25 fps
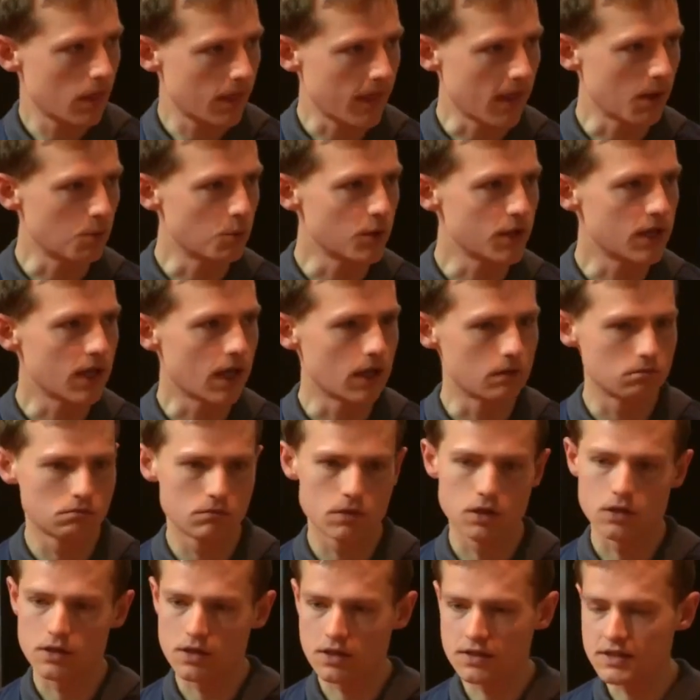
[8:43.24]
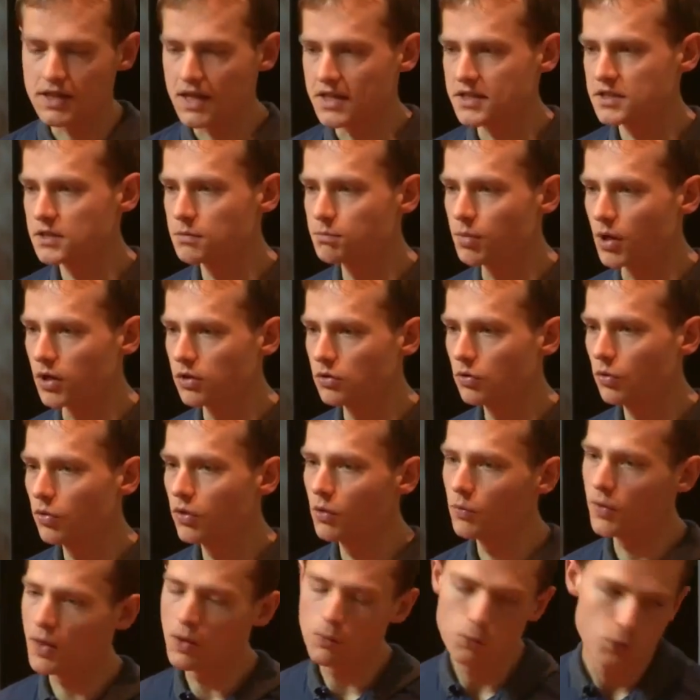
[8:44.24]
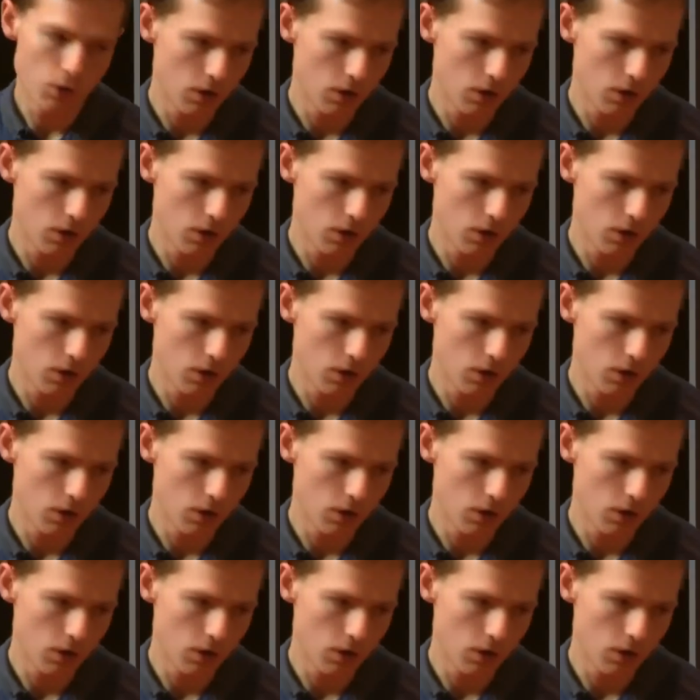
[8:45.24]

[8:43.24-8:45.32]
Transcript: then we get a test bundle that then